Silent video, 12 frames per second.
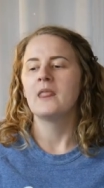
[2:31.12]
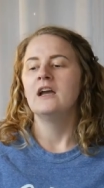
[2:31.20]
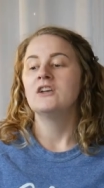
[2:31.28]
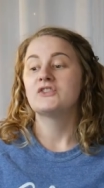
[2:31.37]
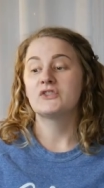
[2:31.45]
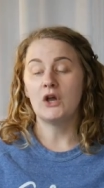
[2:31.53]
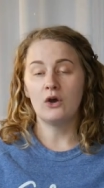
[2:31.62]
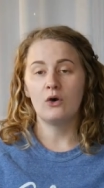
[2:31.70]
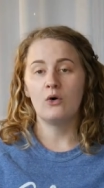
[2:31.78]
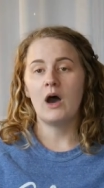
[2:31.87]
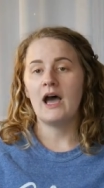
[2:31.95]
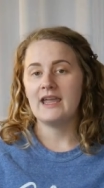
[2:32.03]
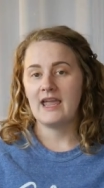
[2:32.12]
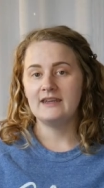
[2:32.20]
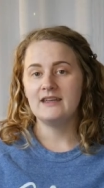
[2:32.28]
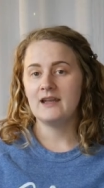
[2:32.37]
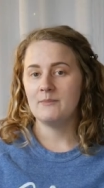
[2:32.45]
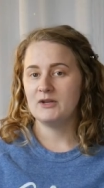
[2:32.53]
So I
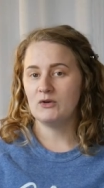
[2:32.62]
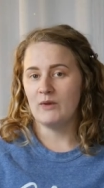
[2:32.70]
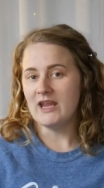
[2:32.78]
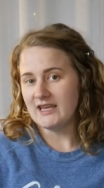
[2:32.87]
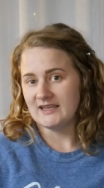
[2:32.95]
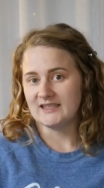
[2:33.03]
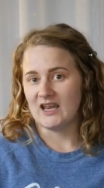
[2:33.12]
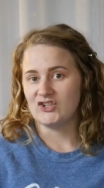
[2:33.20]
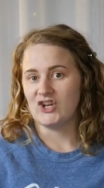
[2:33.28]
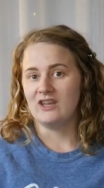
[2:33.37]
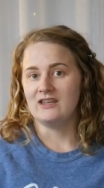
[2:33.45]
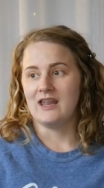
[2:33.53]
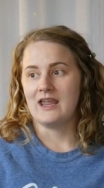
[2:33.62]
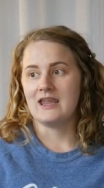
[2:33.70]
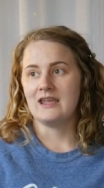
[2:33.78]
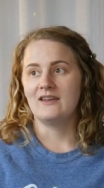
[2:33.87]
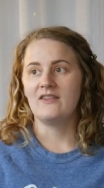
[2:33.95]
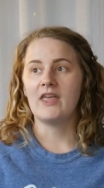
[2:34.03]
ended up in a Reiki session,
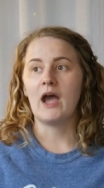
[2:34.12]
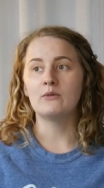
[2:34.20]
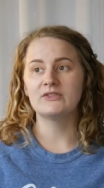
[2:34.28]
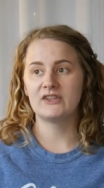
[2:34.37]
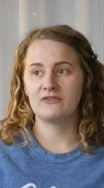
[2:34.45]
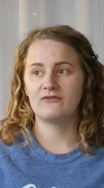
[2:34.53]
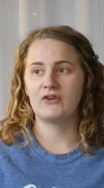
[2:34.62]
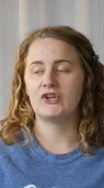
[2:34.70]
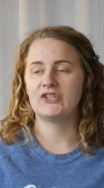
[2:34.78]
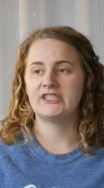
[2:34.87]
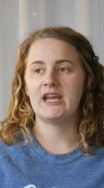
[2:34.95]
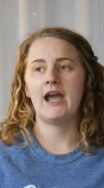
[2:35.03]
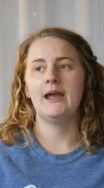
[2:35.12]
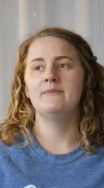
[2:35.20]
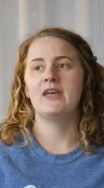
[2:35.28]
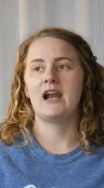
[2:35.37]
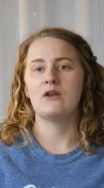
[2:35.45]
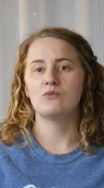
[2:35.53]
and that was the first time
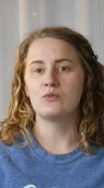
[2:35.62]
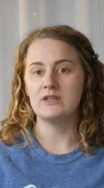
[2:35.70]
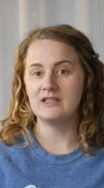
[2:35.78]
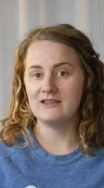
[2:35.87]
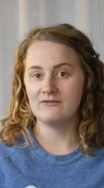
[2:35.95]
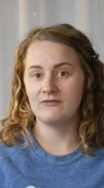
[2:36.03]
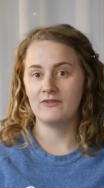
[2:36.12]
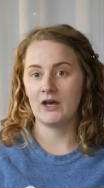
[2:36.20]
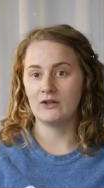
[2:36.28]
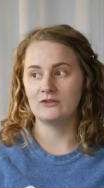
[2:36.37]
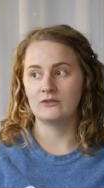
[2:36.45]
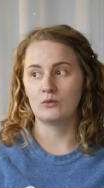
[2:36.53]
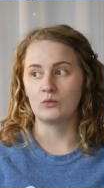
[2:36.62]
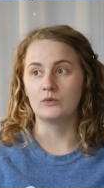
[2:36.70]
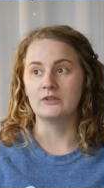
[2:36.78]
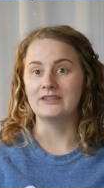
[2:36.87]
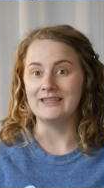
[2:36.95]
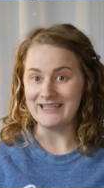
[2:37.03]
that I really felt
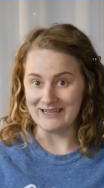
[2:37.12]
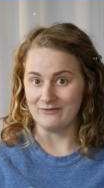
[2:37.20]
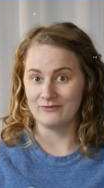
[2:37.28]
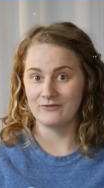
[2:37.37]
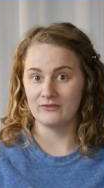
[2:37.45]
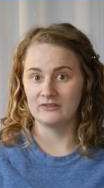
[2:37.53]
relief.